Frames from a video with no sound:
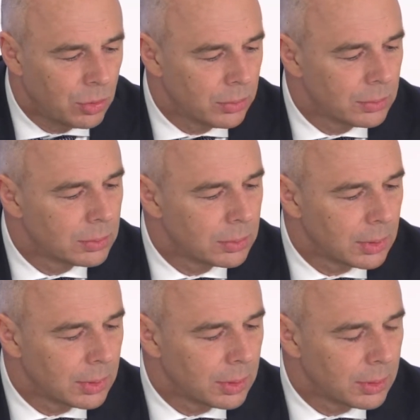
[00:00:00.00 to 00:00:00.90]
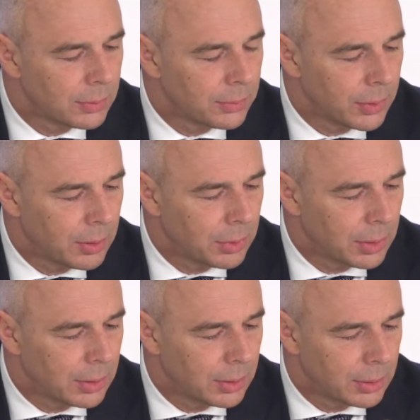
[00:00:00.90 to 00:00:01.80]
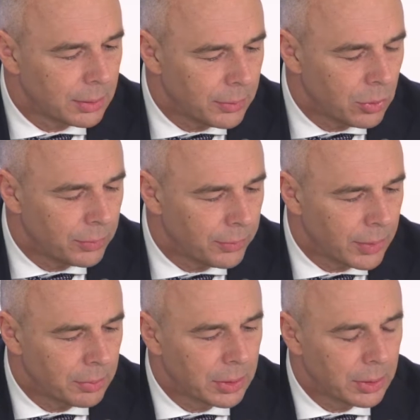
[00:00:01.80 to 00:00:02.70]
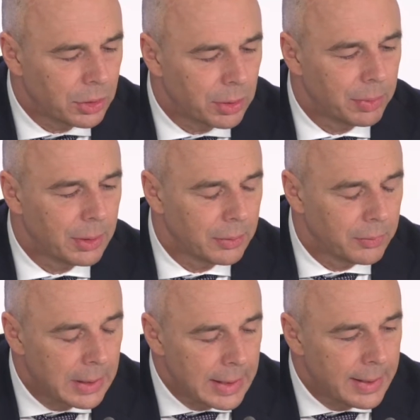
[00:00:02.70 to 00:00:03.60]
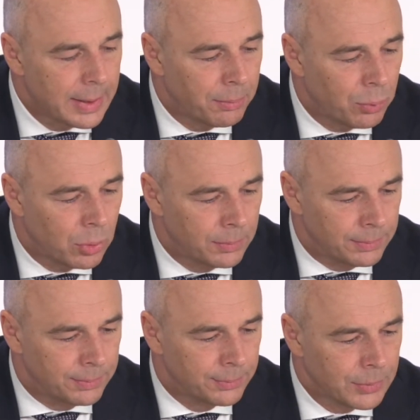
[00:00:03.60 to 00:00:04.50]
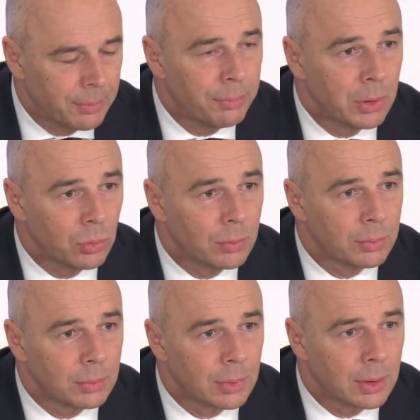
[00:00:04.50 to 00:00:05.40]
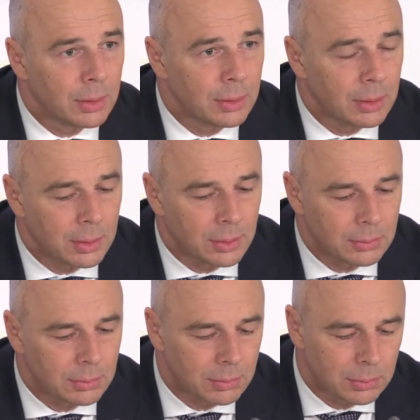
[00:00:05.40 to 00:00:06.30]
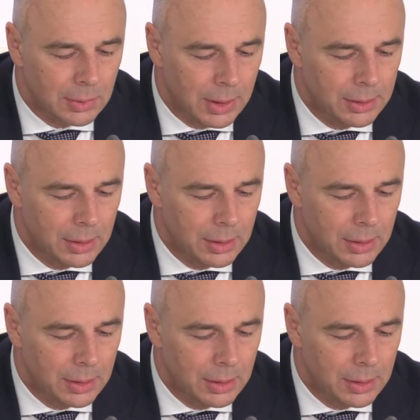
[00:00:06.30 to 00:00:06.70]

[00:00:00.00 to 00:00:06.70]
and will fulfill our plans in the framework of exchange